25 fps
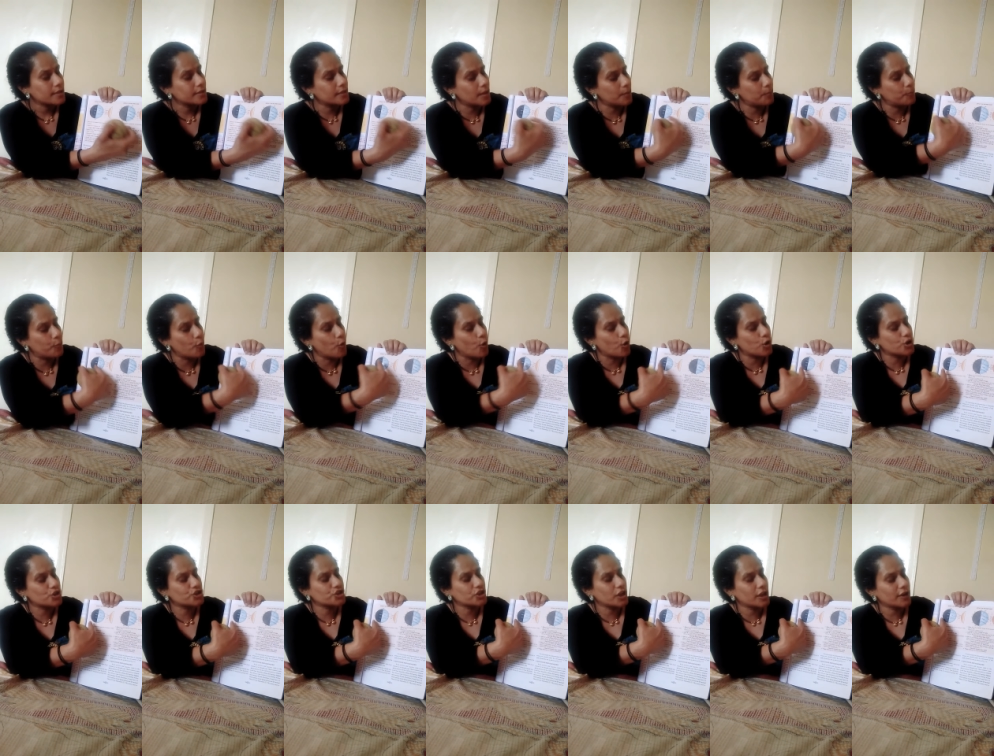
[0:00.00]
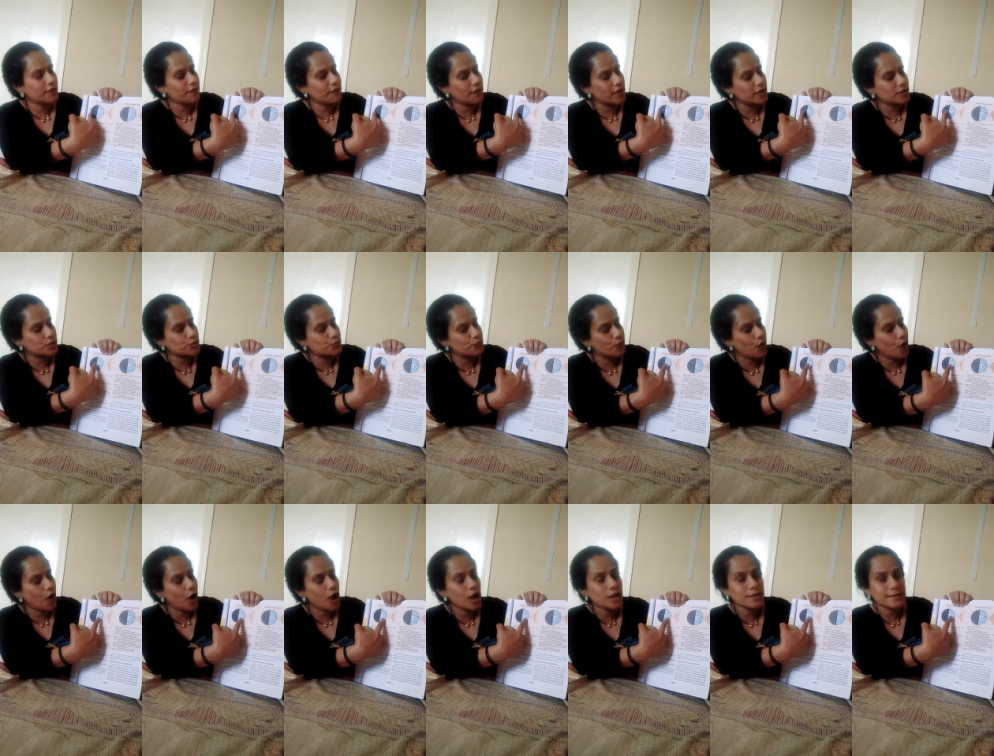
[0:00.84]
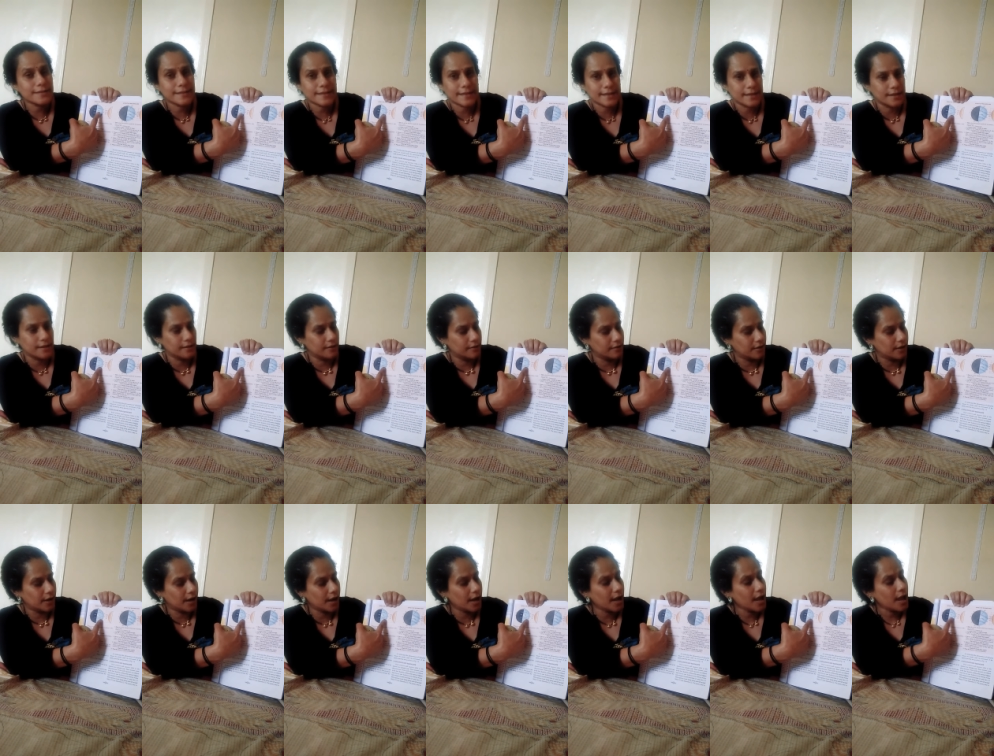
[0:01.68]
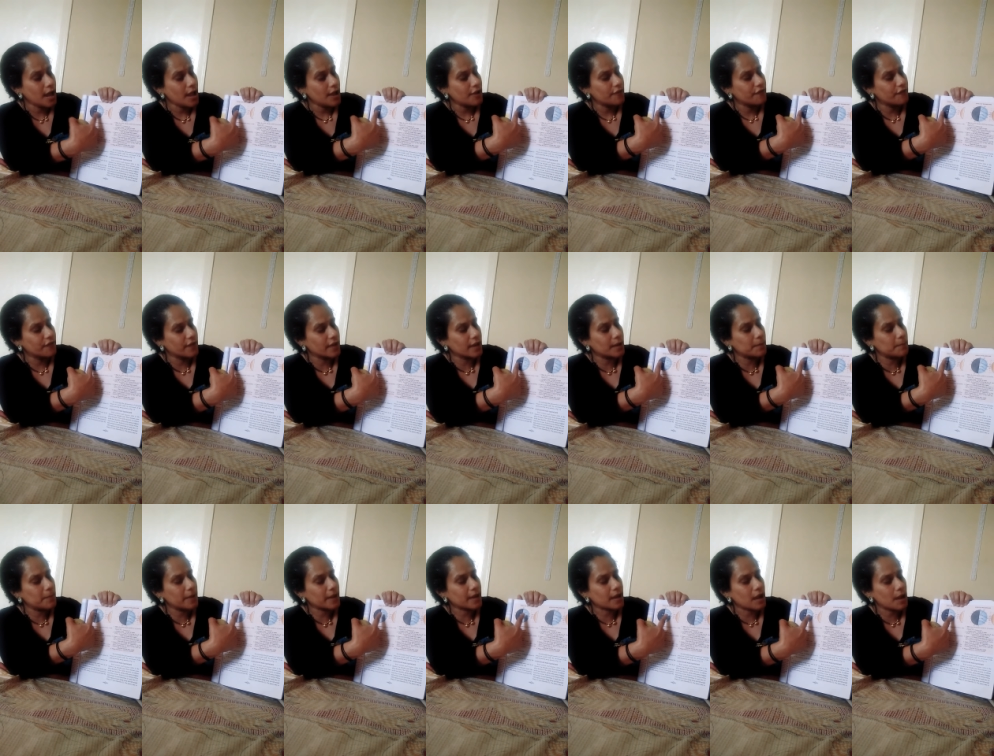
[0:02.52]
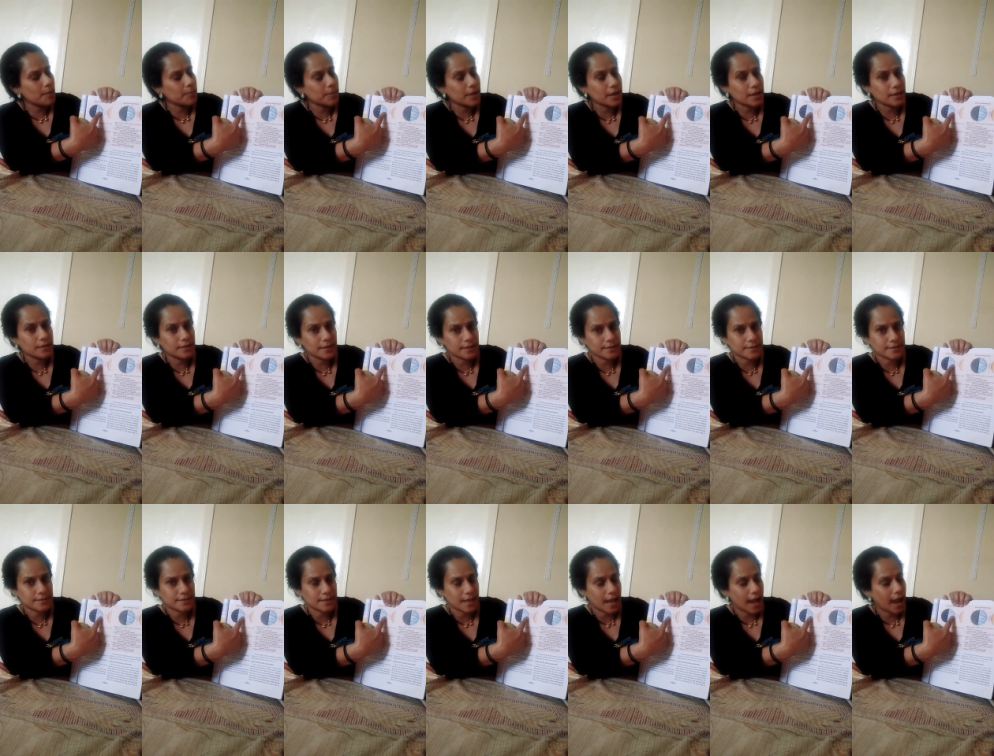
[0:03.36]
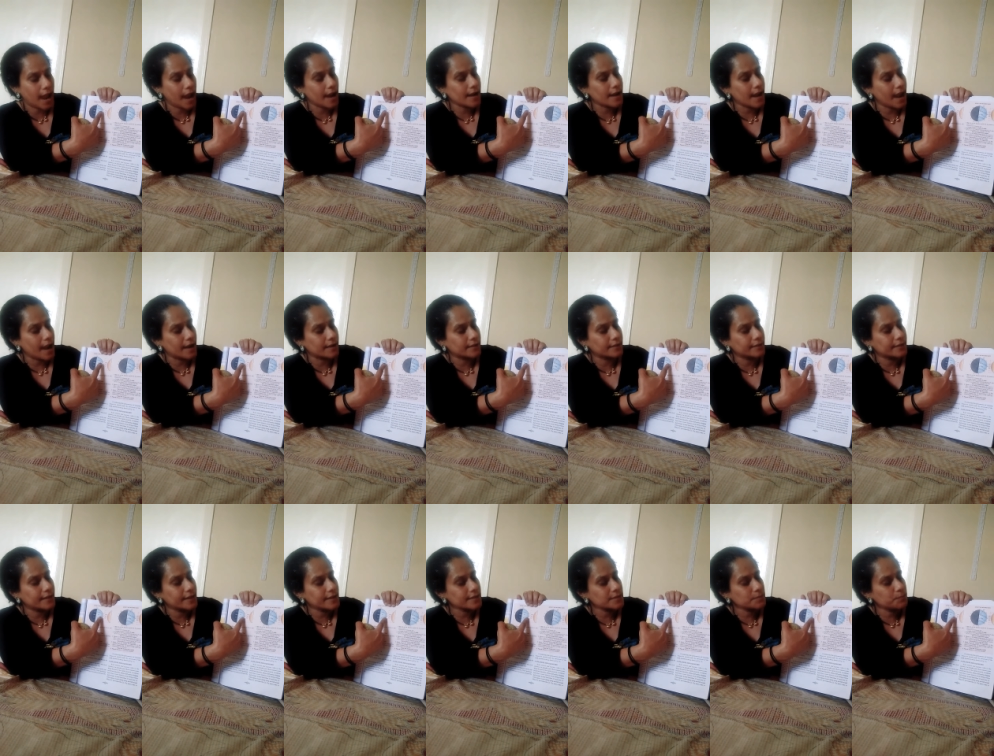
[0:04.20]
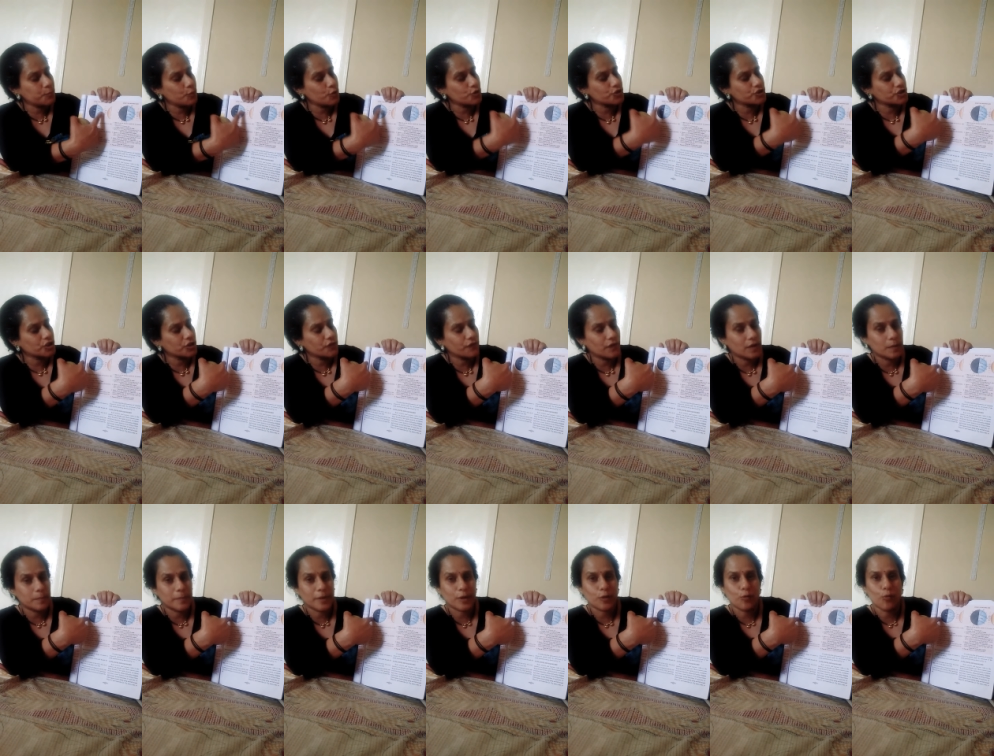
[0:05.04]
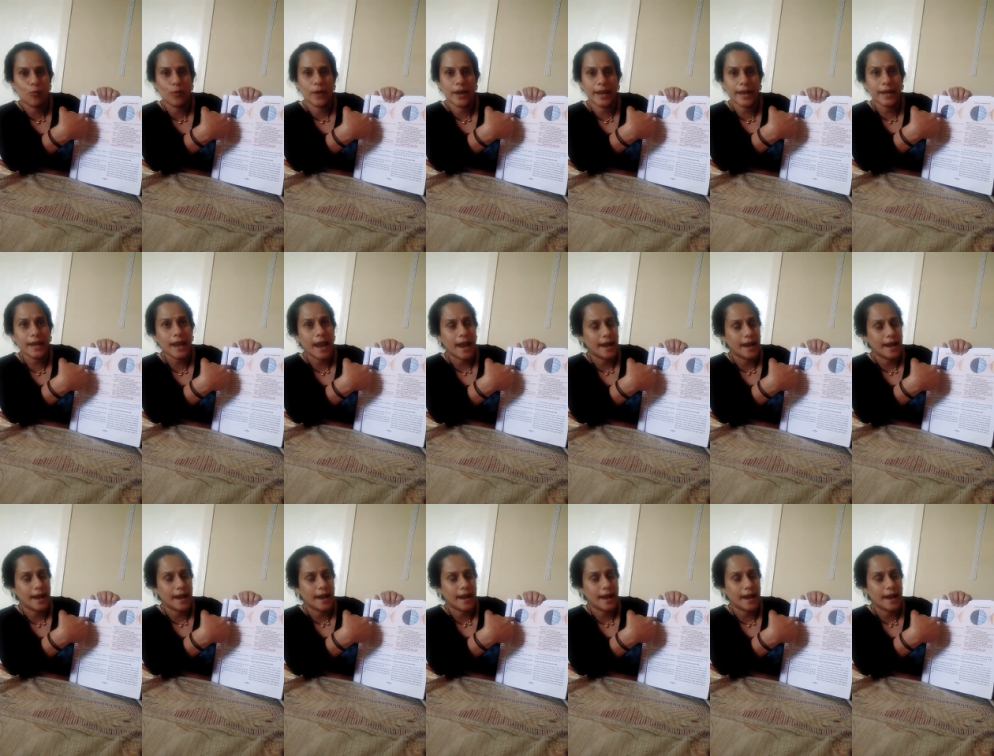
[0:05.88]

the portion which was here will be coming this side and this portion will be going